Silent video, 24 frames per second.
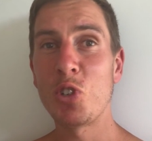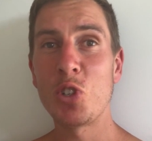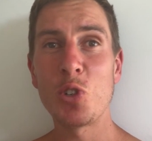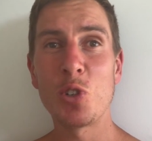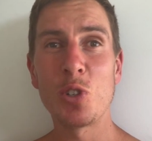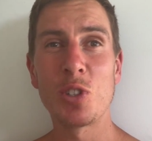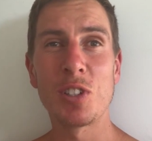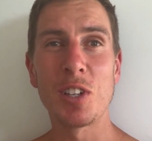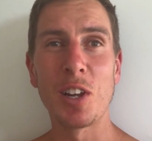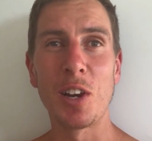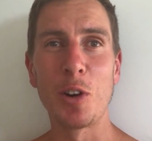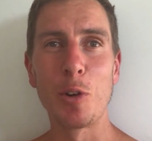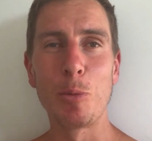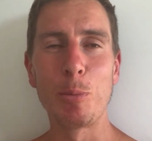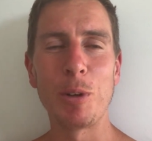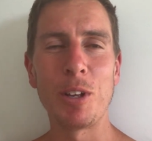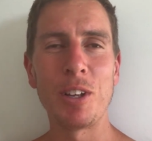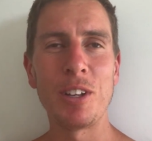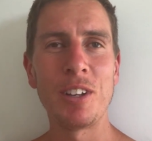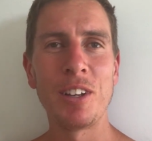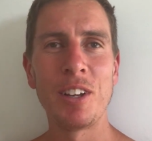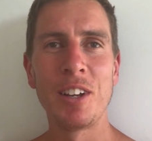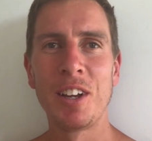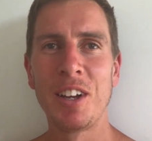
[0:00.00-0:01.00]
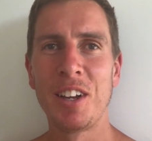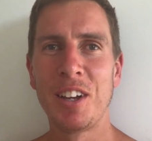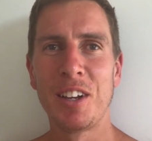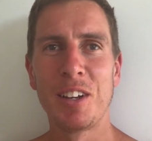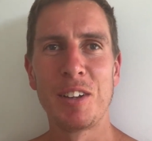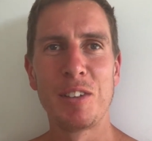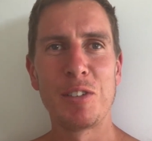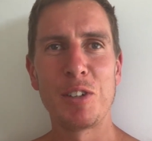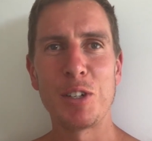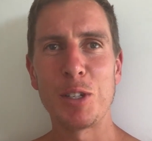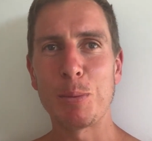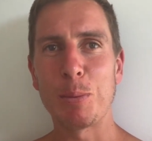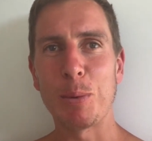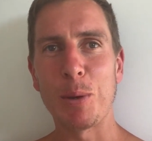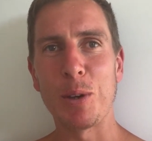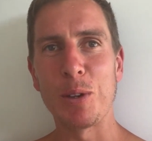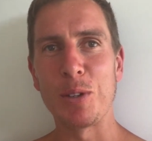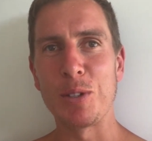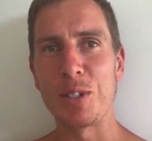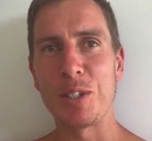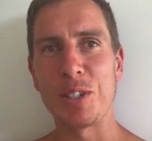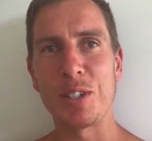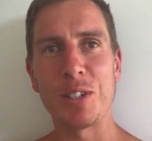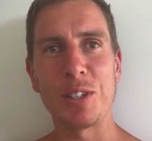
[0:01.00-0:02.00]
reduced a little bit just
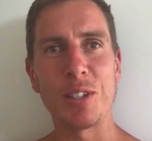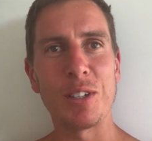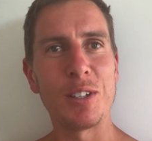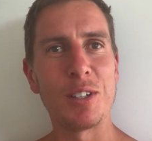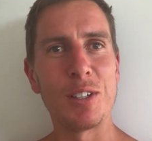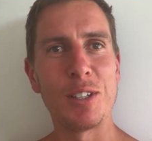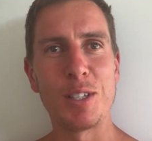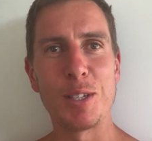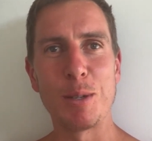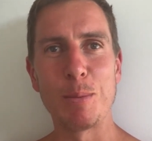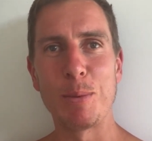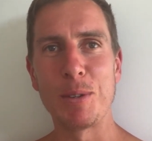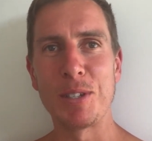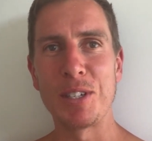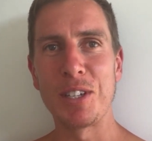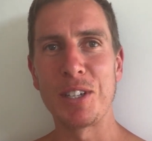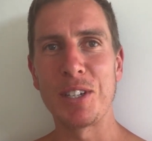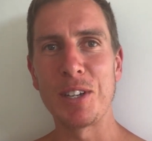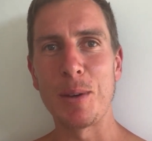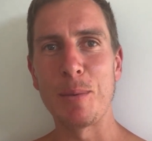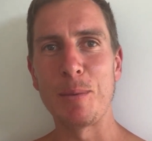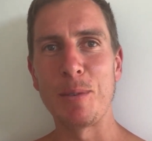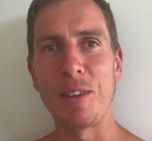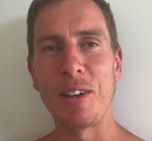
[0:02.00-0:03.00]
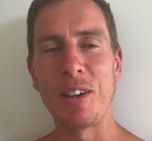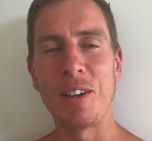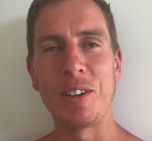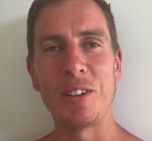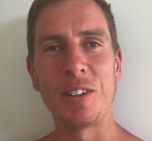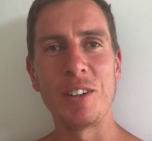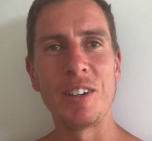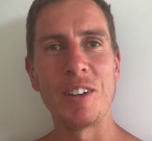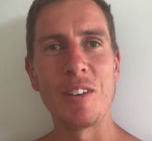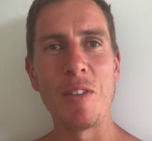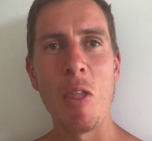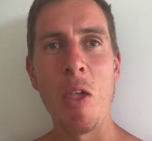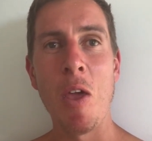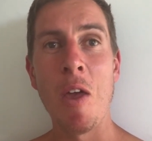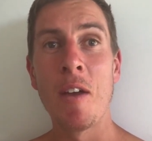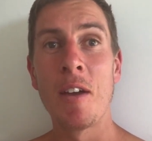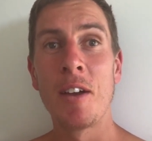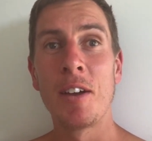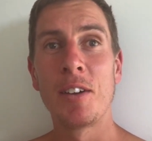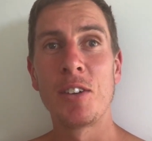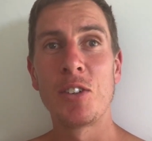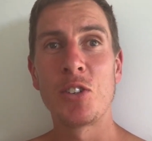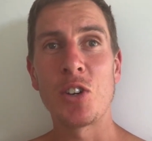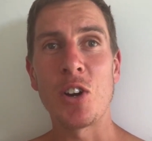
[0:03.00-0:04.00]
because it's a busy time of year and
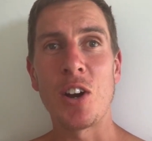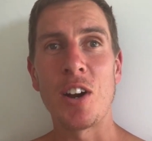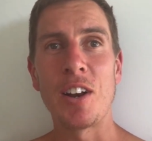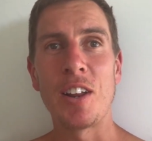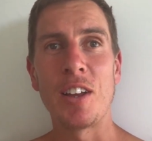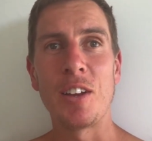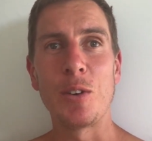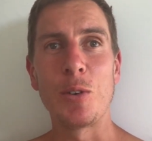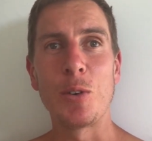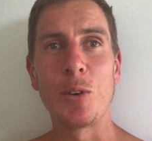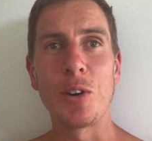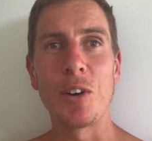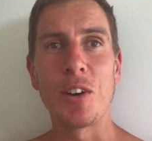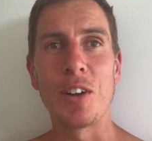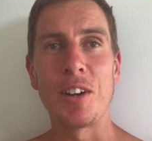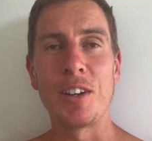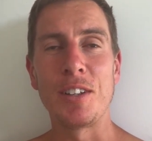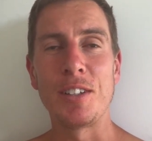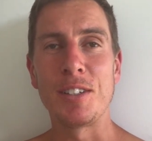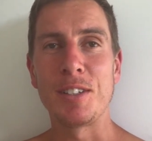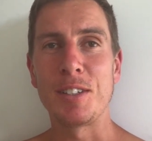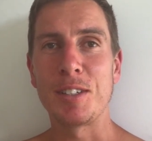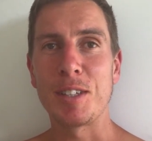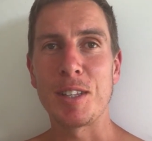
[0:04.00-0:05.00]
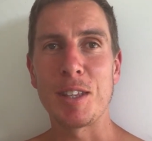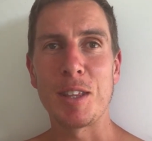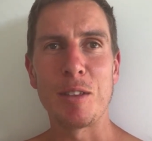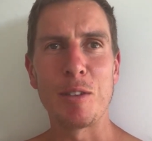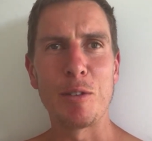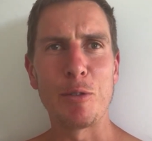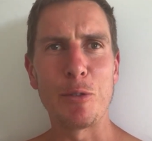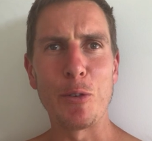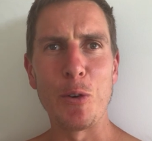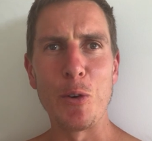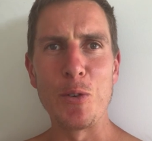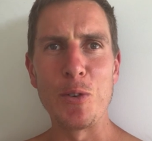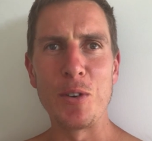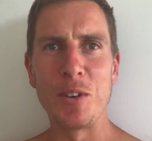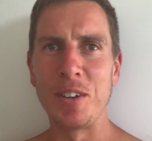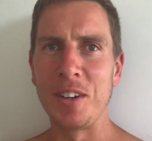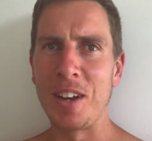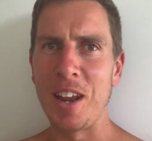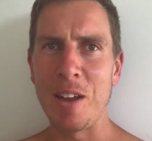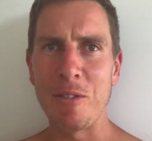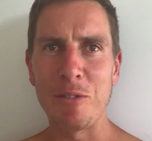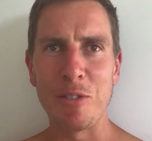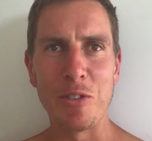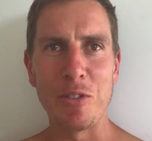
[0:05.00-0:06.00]
trying to organise the fruit
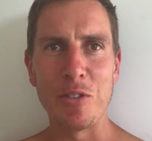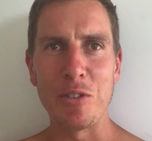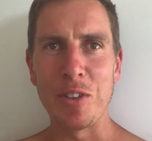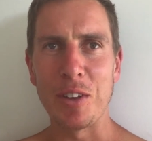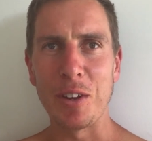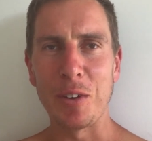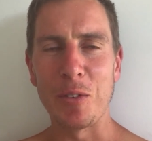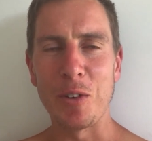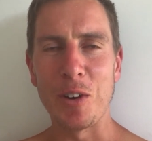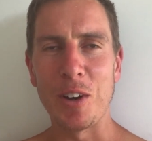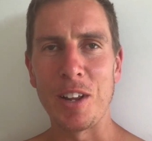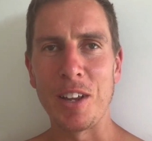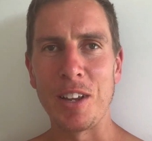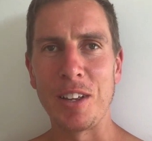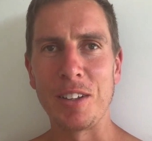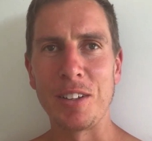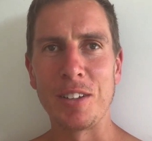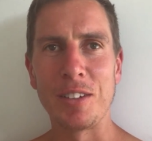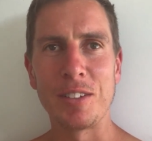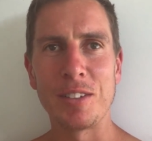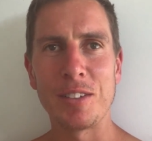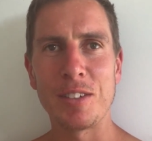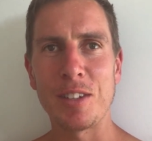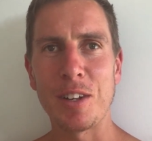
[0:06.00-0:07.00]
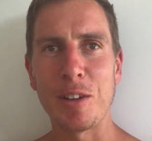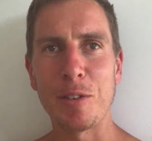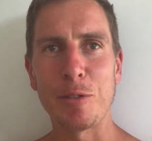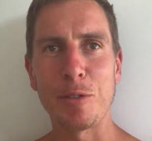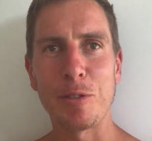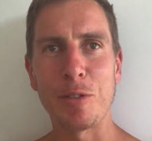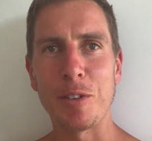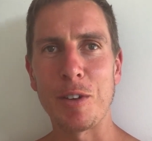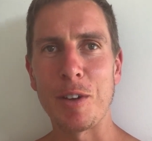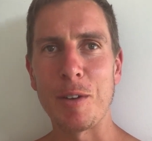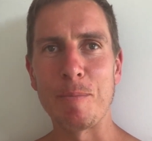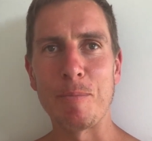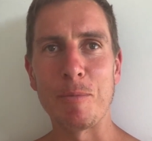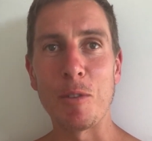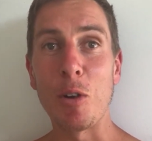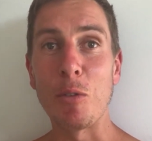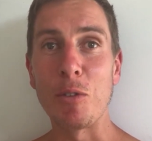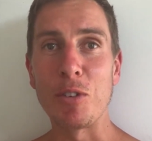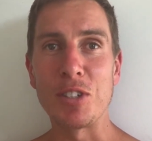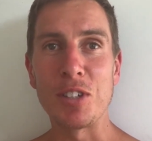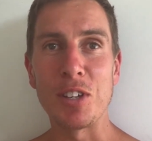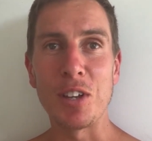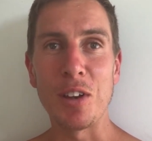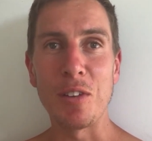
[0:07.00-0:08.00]
and have everything ready and stuff. Um,
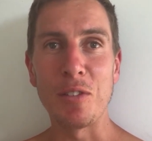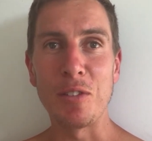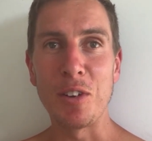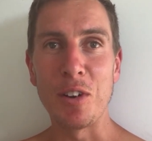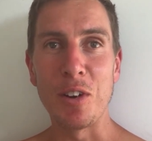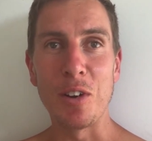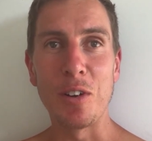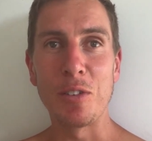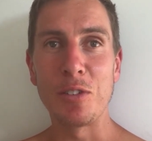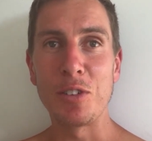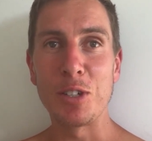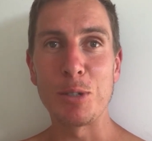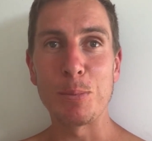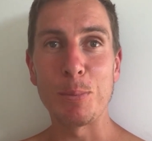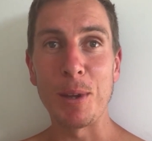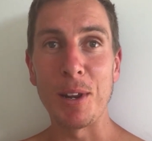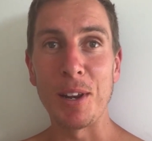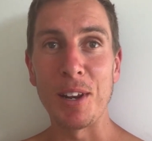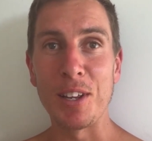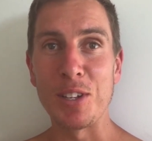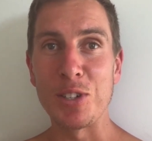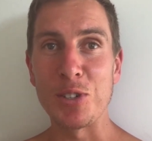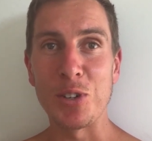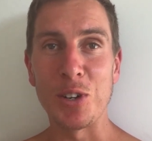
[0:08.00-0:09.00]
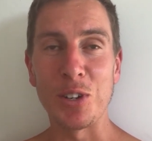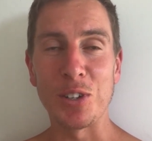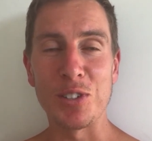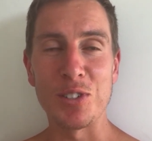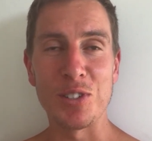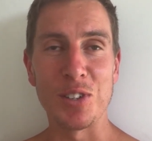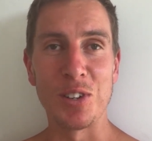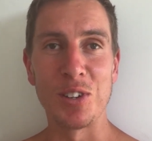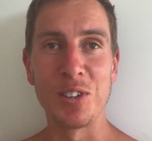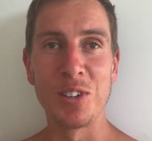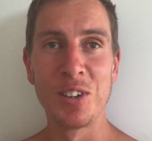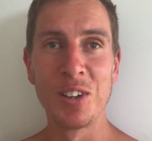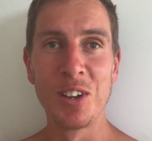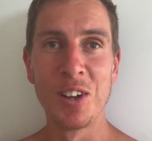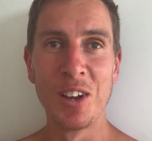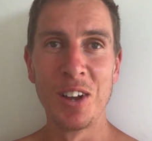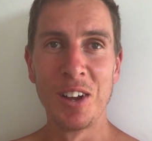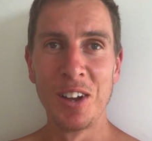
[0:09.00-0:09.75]
obviously, I've, you know, I've just been less strict, so I'm